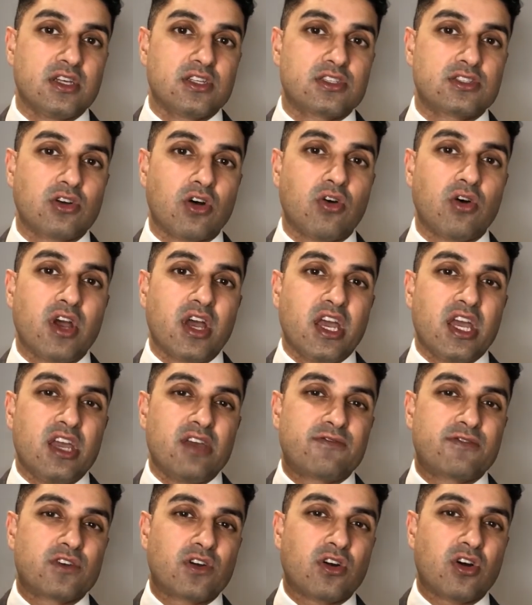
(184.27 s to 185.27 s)
So
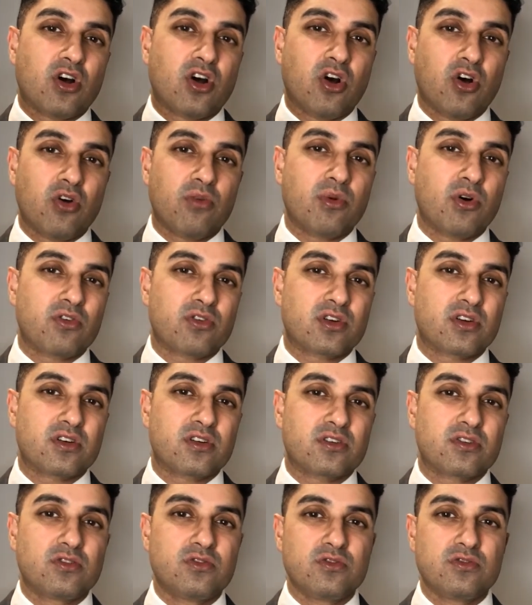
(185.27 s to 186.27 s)
if you're a
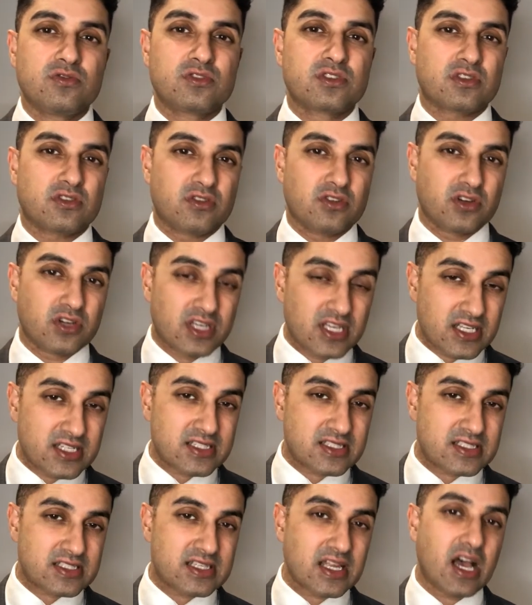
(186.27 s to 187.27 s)
homeowner who's looking
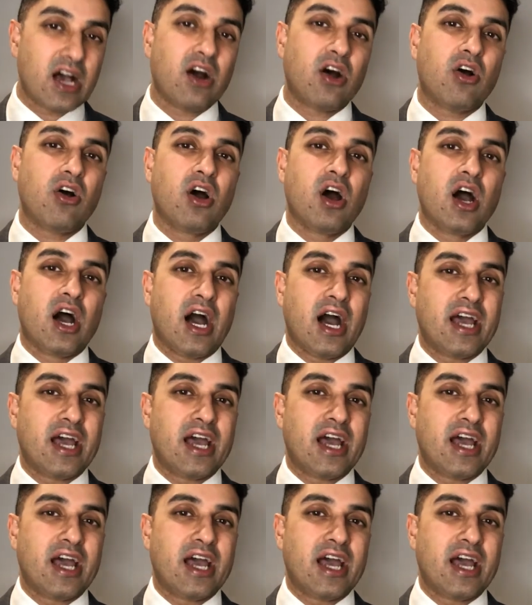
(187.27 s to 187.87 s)
to sell,